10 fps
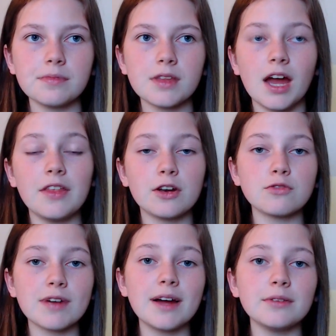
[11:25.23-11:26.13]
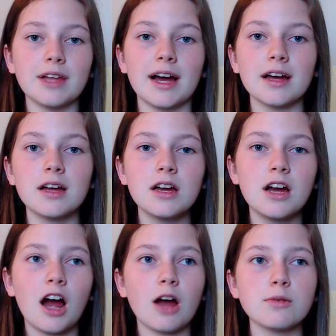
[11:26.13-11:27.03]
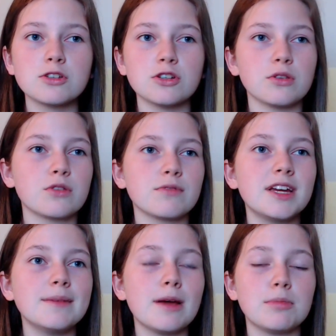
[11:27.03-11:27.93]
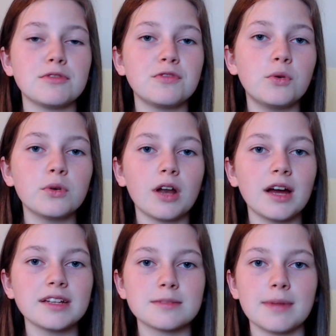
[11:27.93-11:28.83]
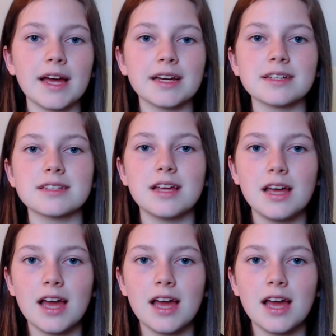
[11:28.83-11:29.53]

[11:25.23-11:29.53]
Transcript: and then around that I would do 3, maybe 4 lines max,